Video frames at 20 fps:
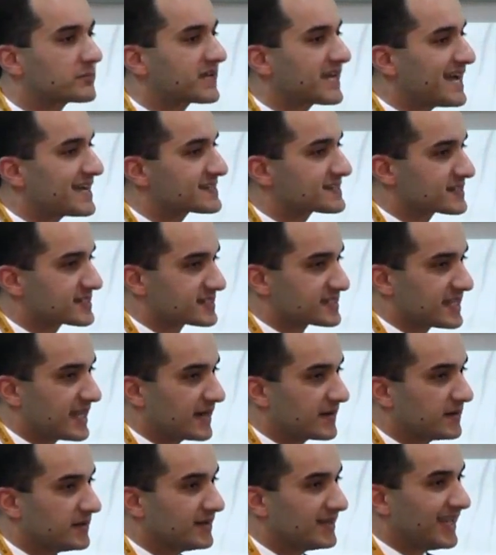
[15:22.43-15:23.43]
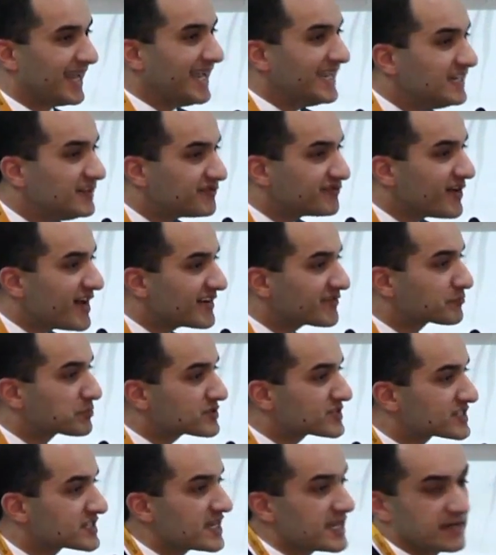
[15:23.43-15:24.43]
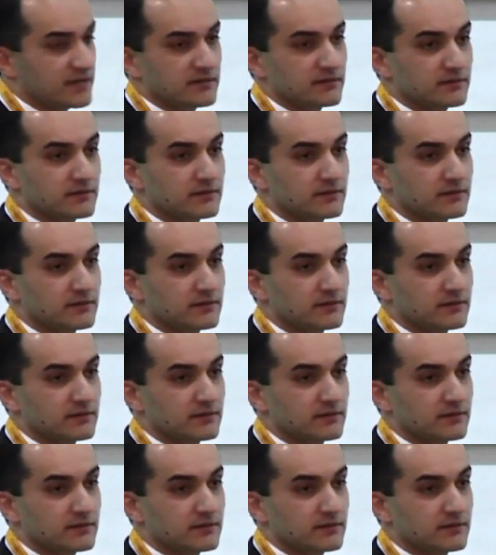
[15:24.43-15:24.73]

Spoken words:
Kazakhstan. 85%.